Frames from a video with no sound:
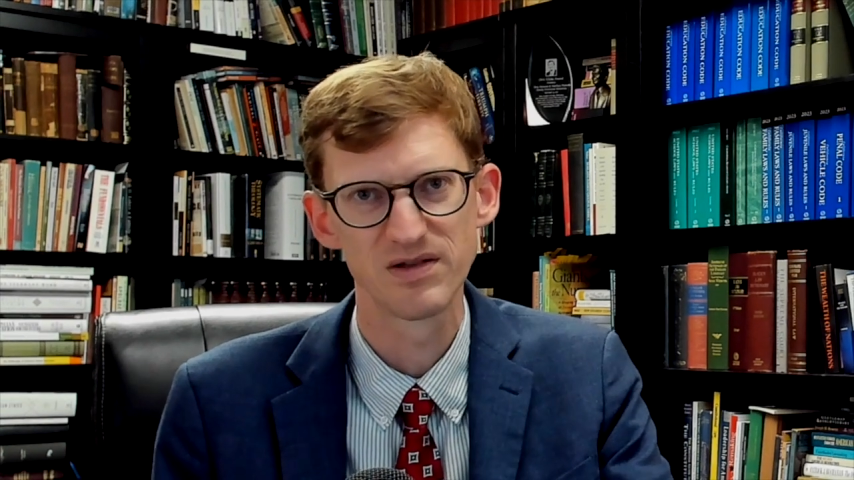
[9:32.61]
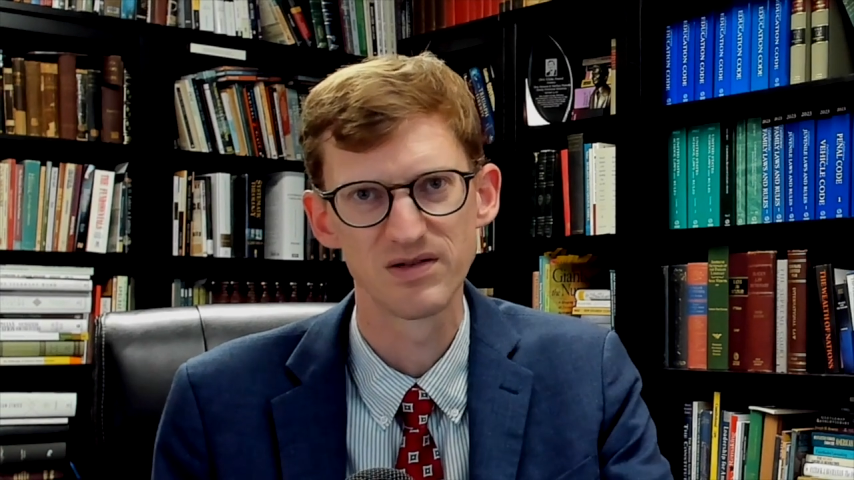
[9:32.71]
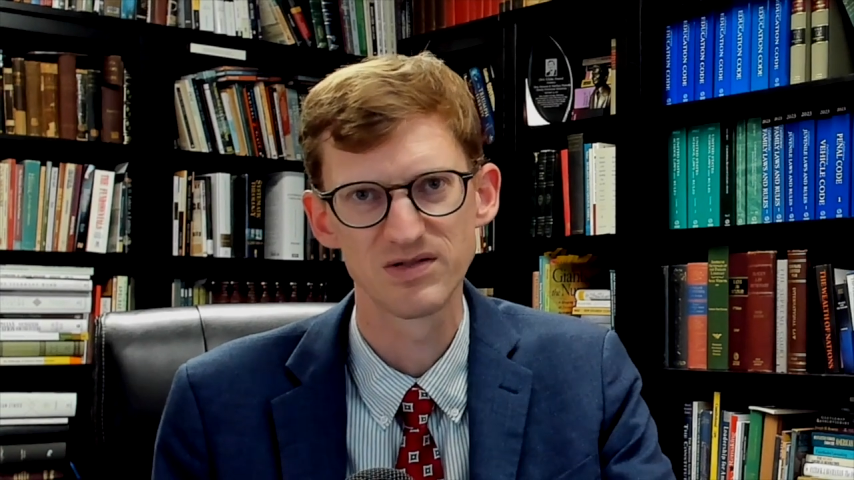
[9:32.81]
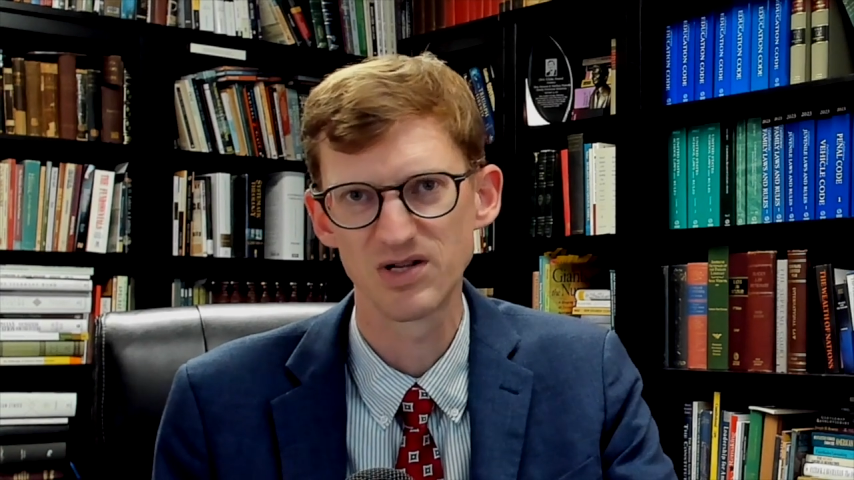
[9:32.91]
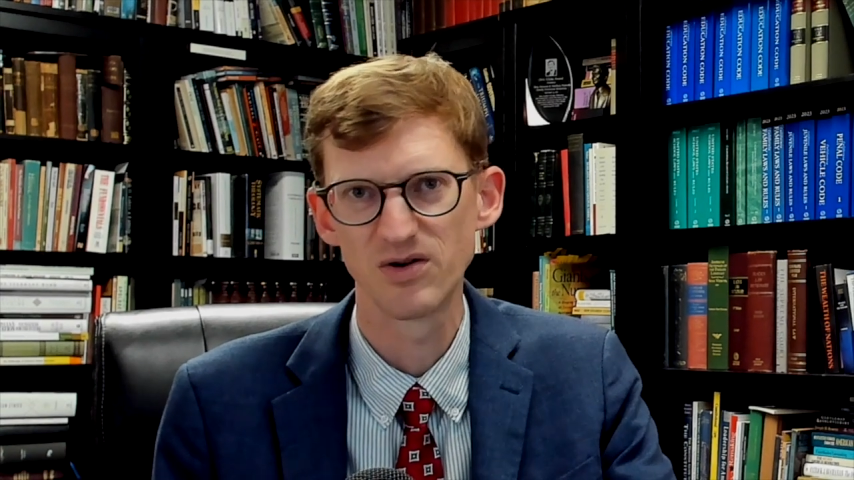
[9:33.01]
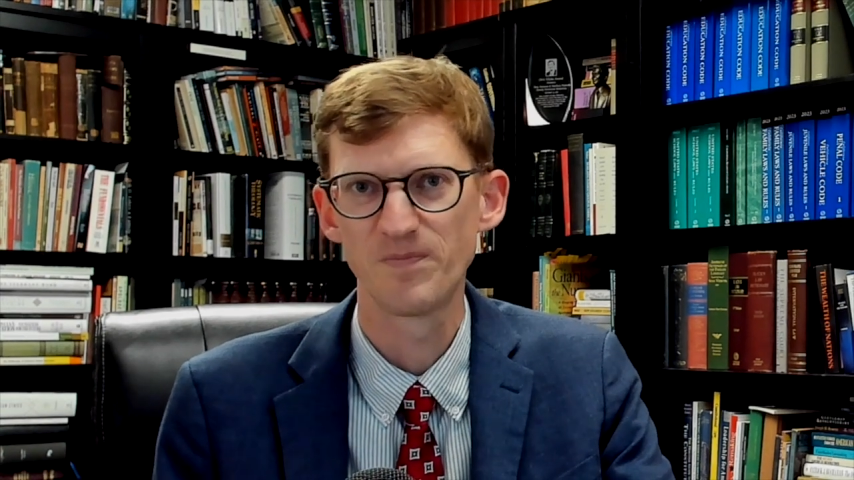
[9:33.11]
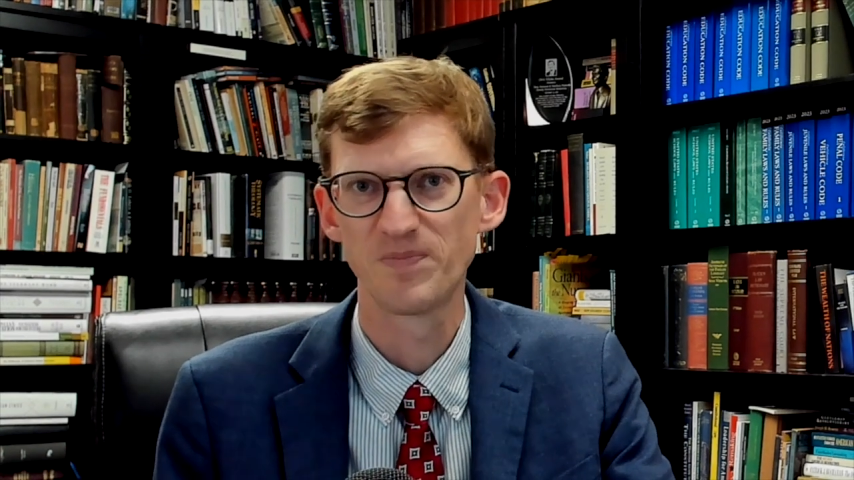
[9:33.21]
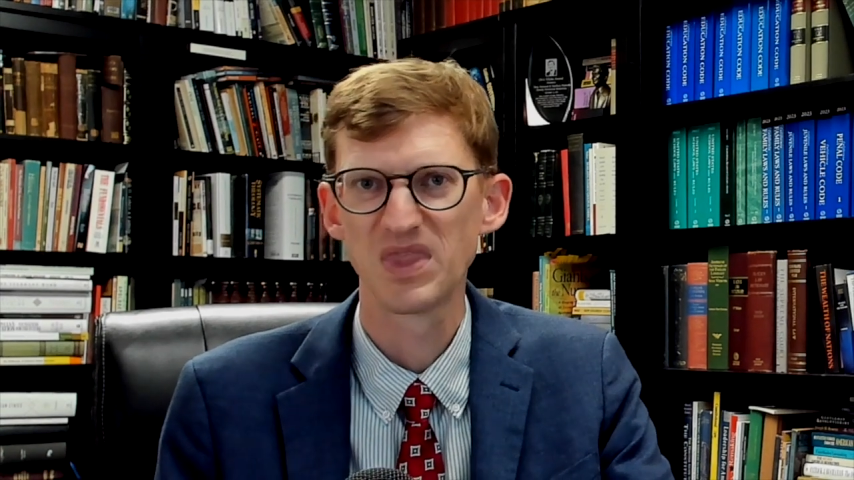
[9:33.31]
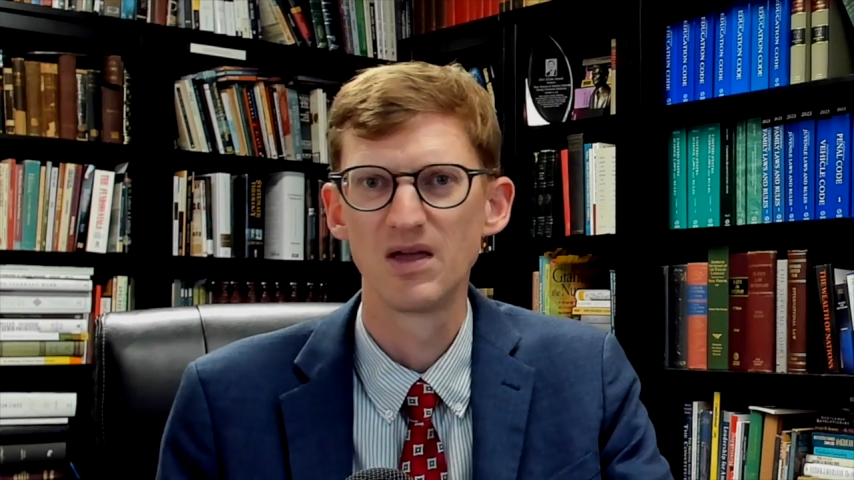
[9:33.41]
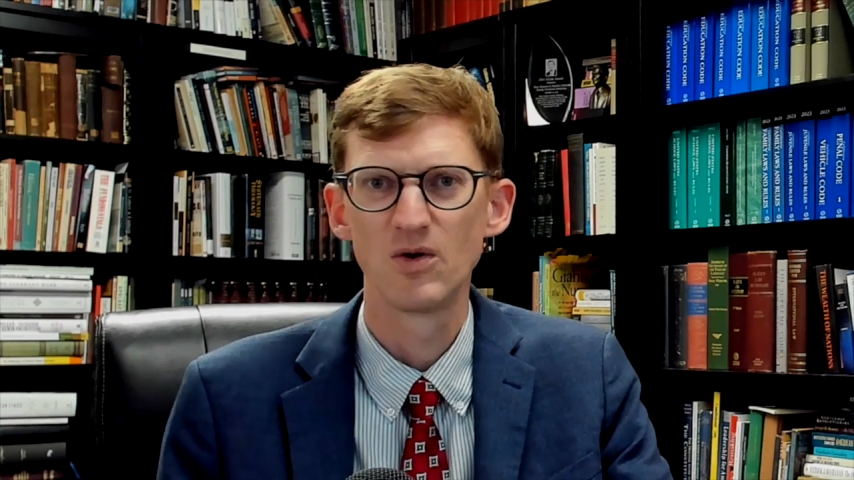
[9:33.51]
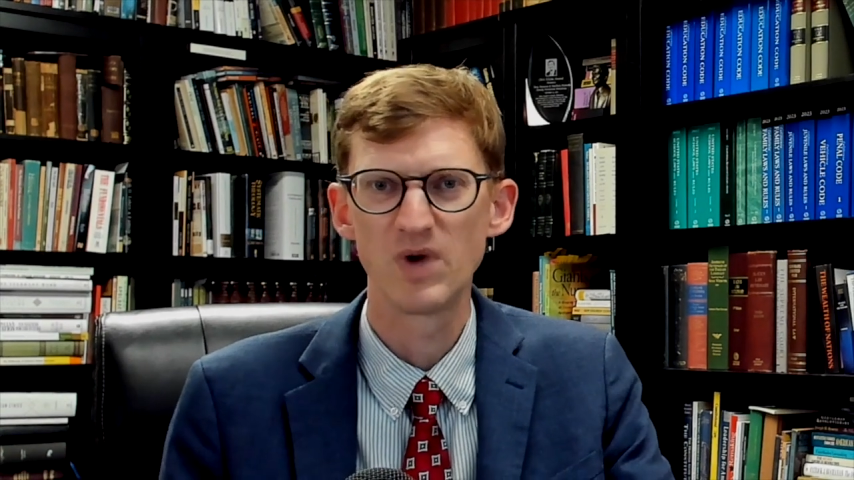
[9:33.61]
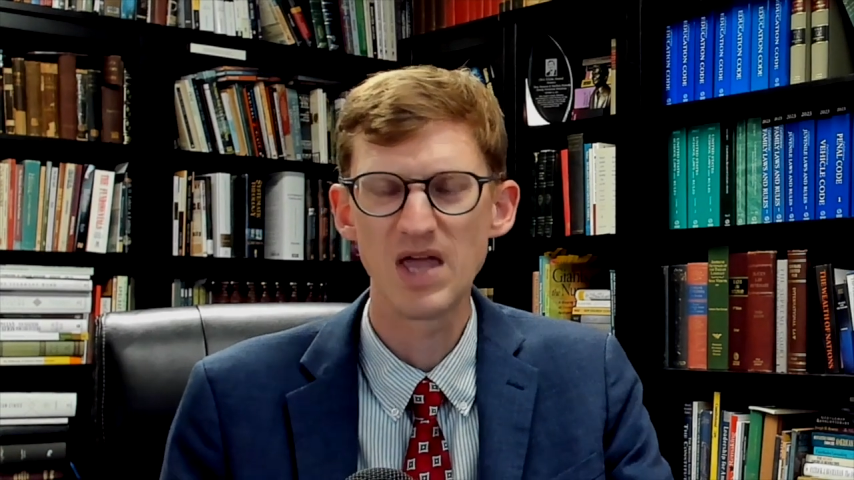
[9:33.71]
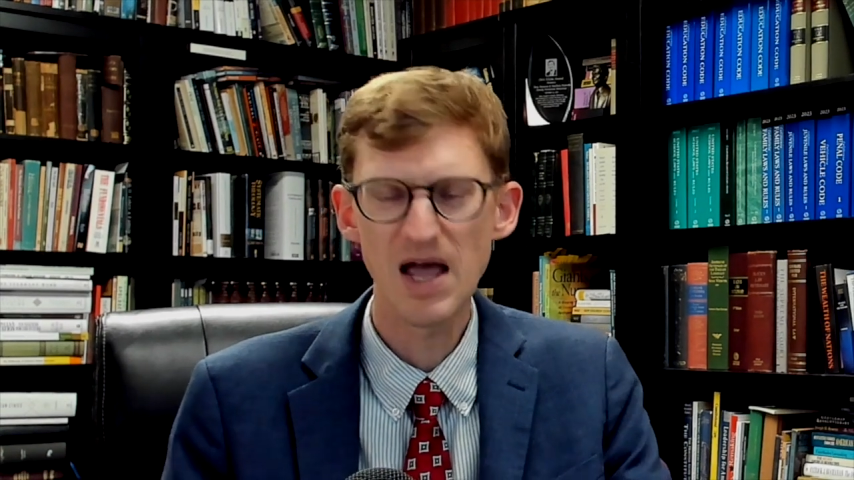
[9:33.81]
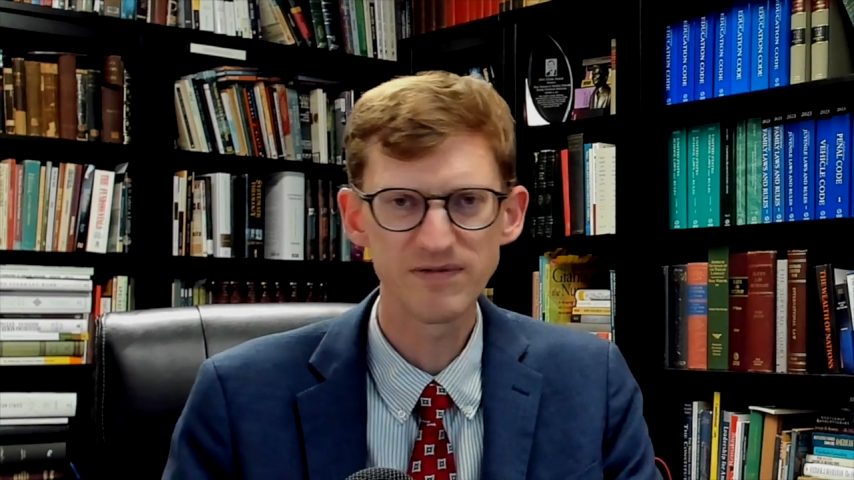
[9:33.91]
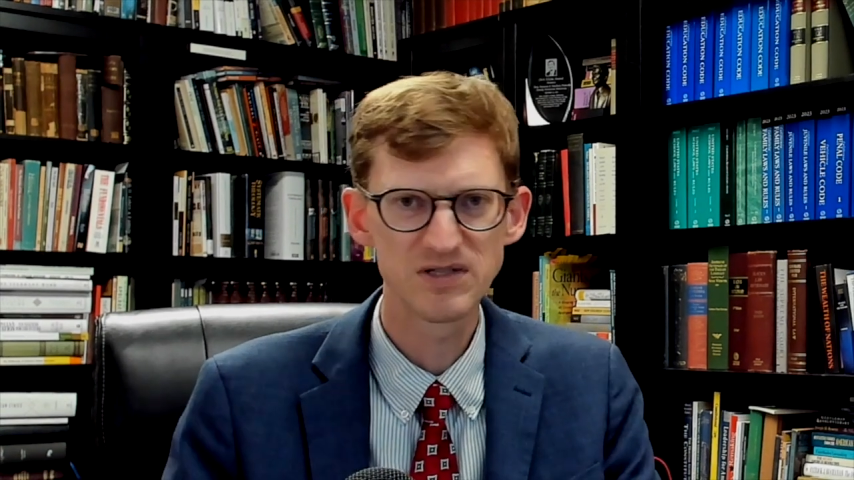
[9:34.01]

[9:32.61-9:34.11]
So we have